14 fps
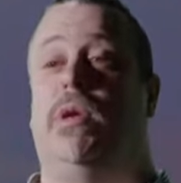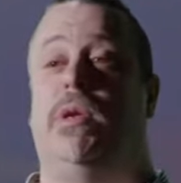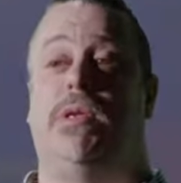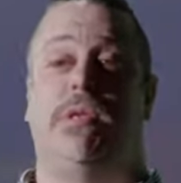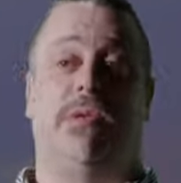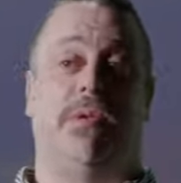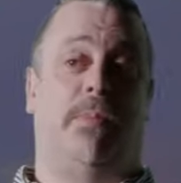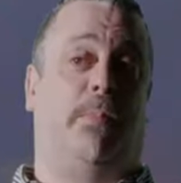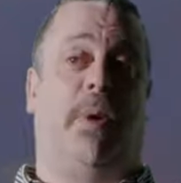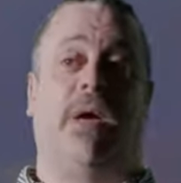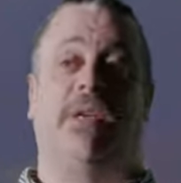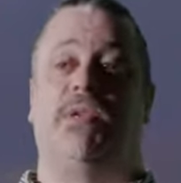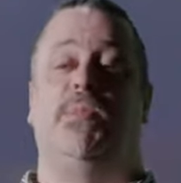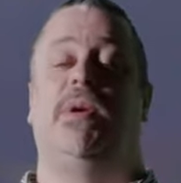and its
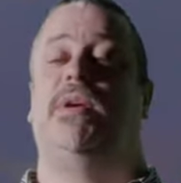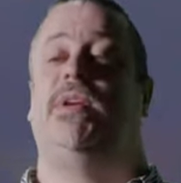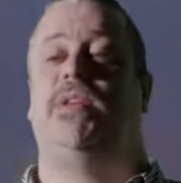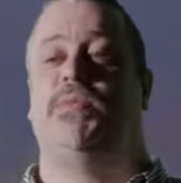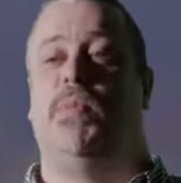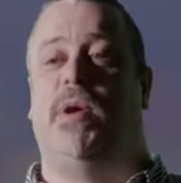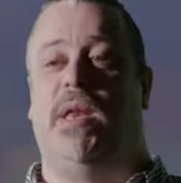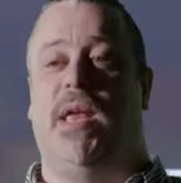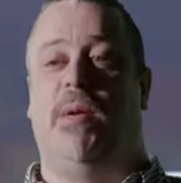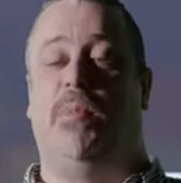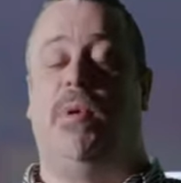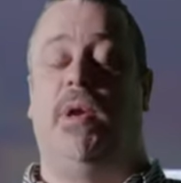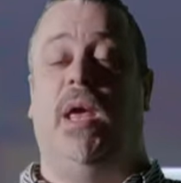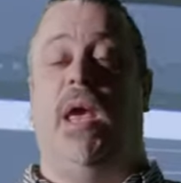possibilities might
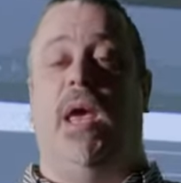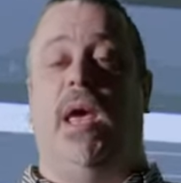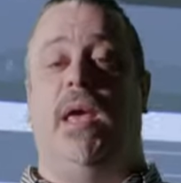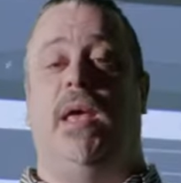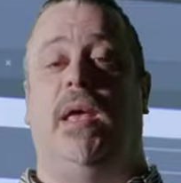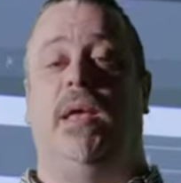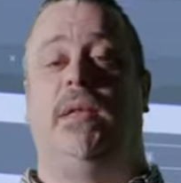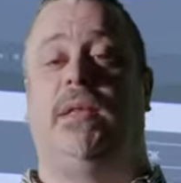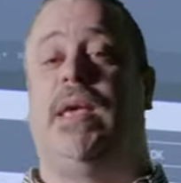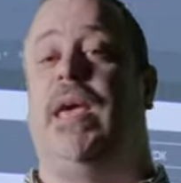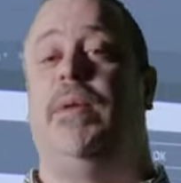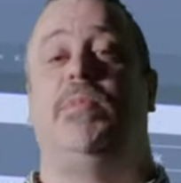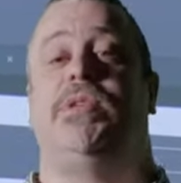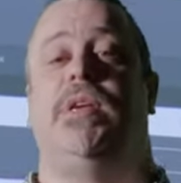happen.
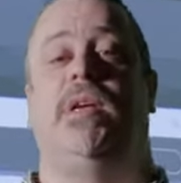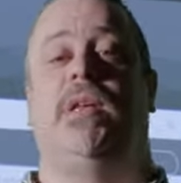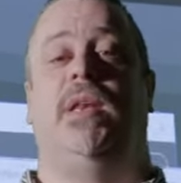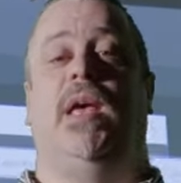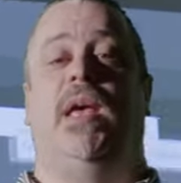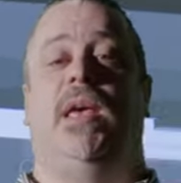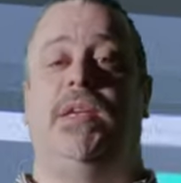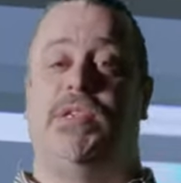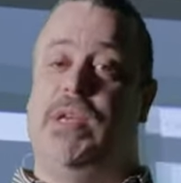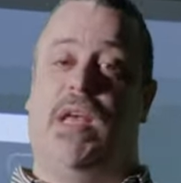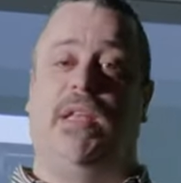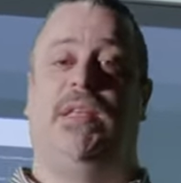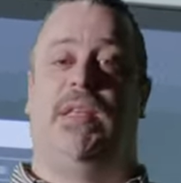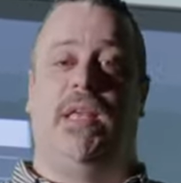Game design is
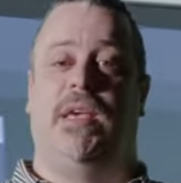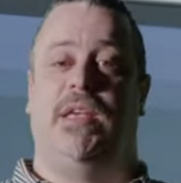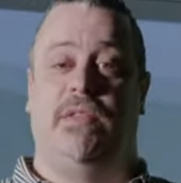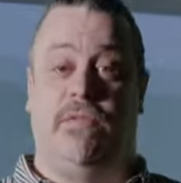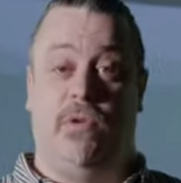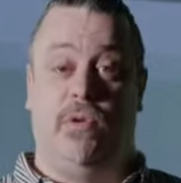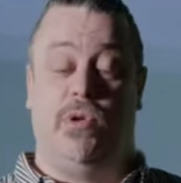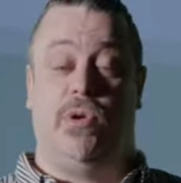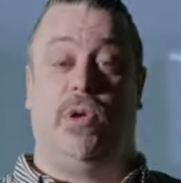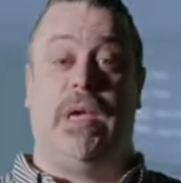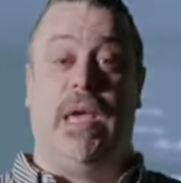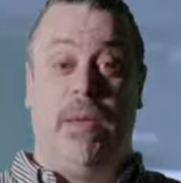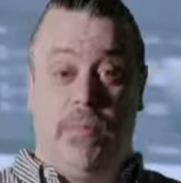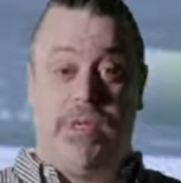not the thing of the future.
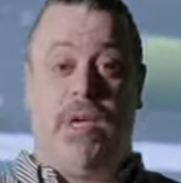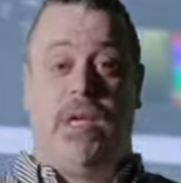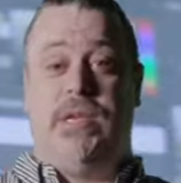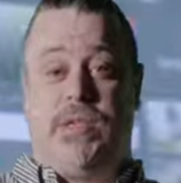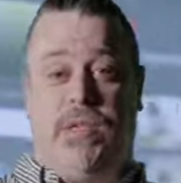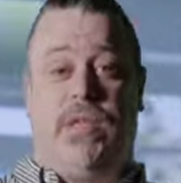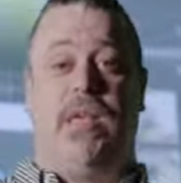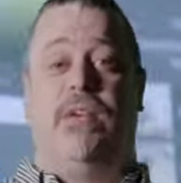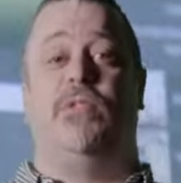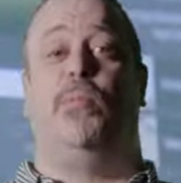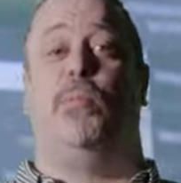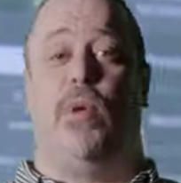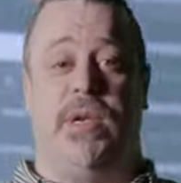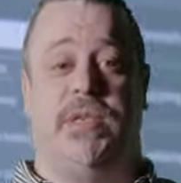Game design is the thing of
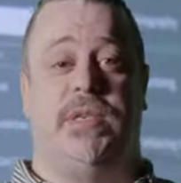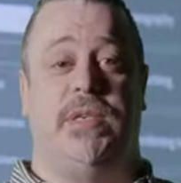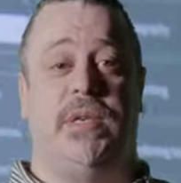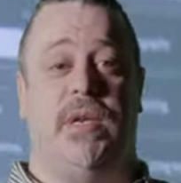the present.